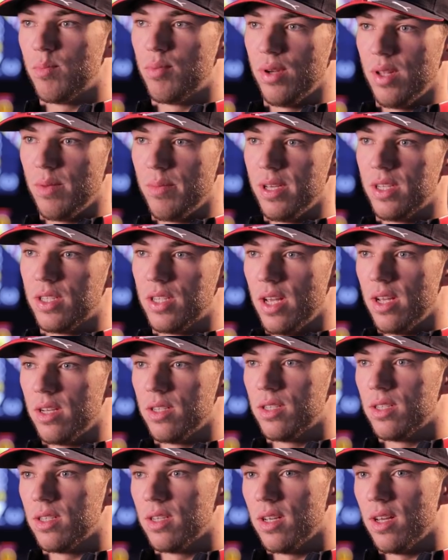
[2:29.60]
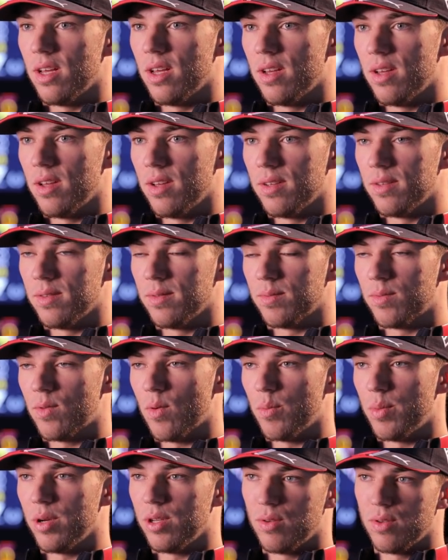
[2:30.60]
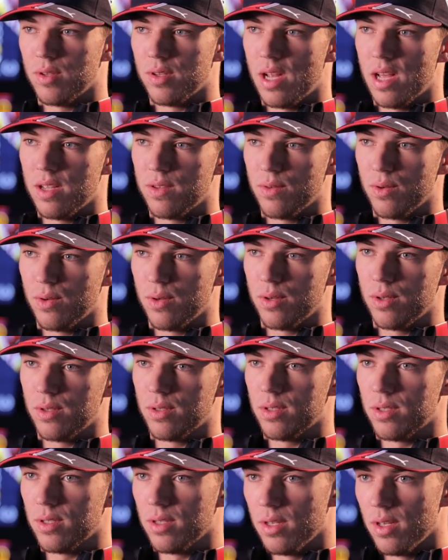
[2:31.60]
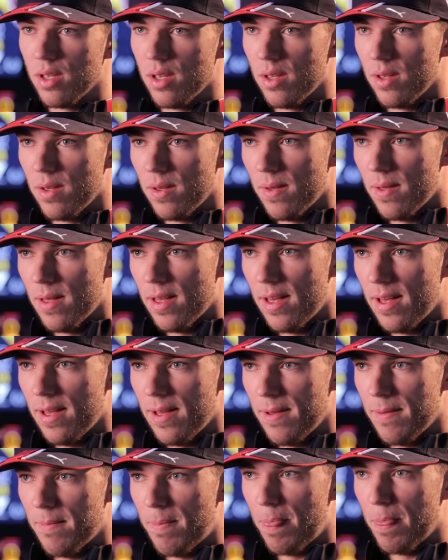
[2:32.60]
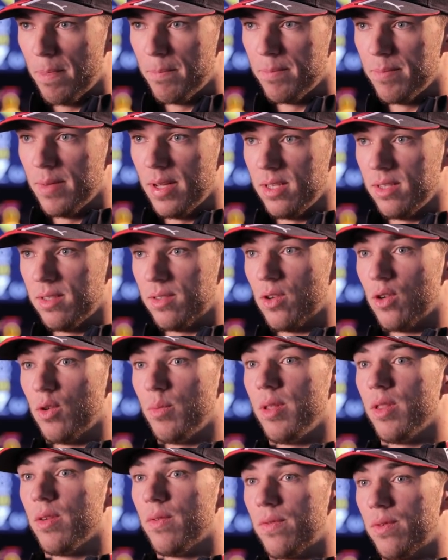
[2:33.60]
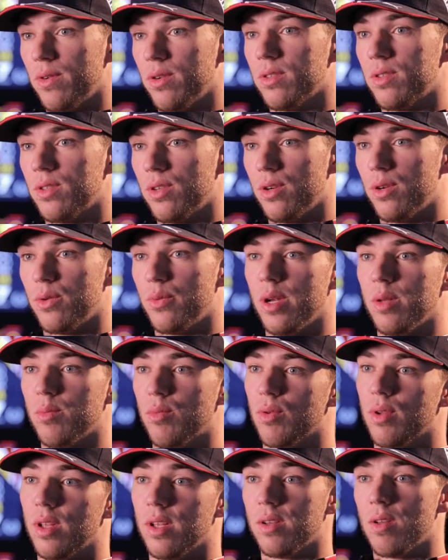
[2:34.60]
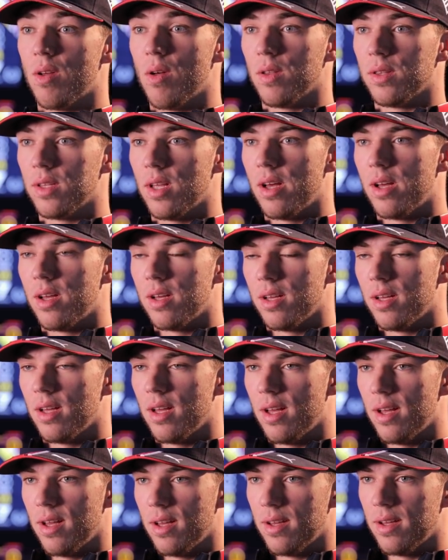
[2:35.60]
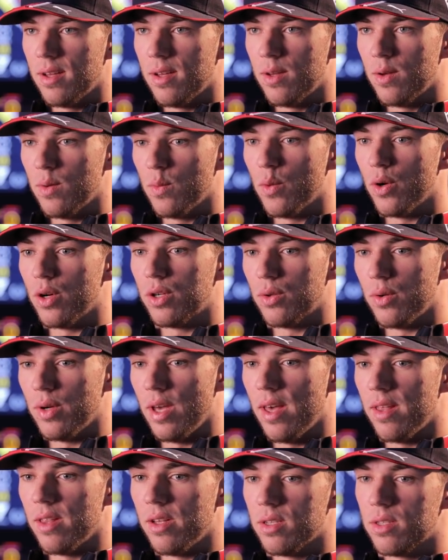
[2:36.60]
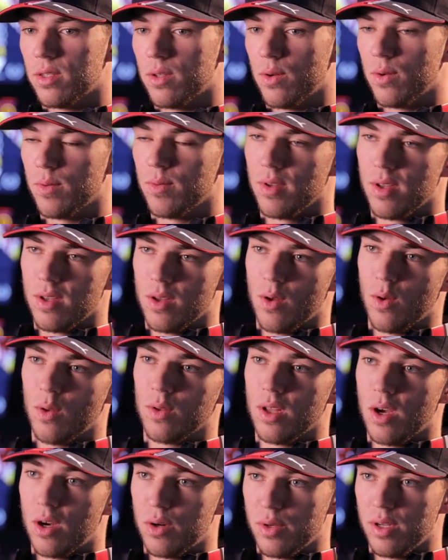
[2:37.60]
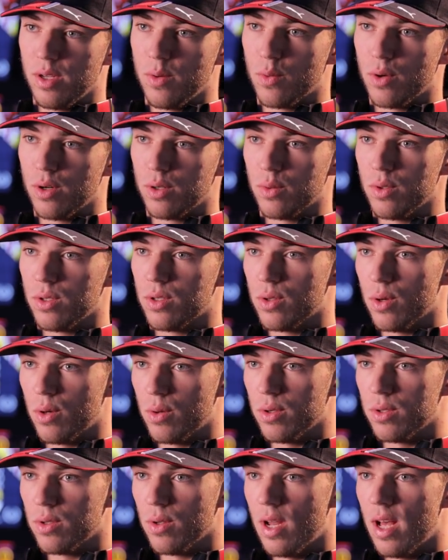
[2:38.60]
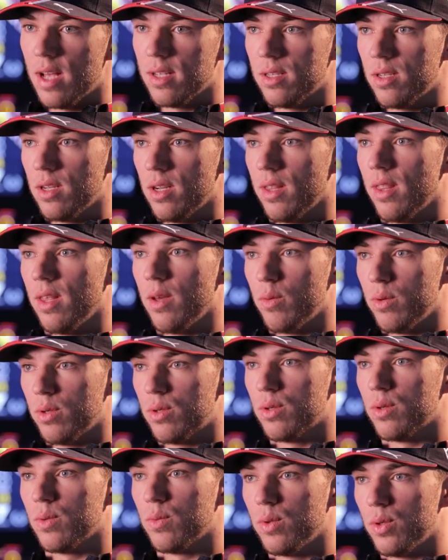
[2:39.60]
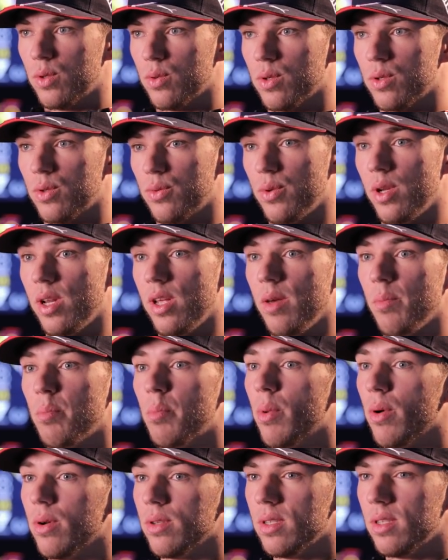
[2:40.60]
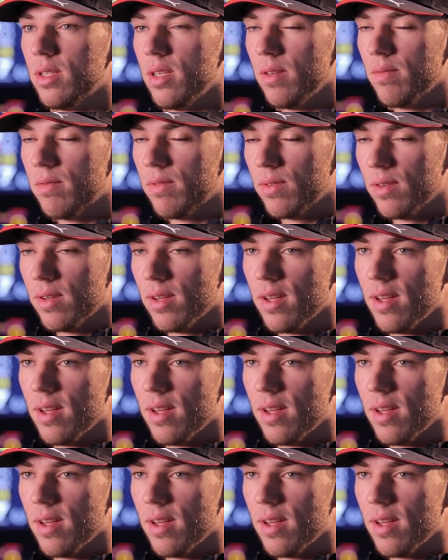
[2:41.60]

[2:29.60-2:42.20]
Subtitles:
pretty big change compared to the last few years, and it's gonna be the first year Red Bull and Honda work together. So Honda already worked with Toro Rosso last year, I think, which was really positive,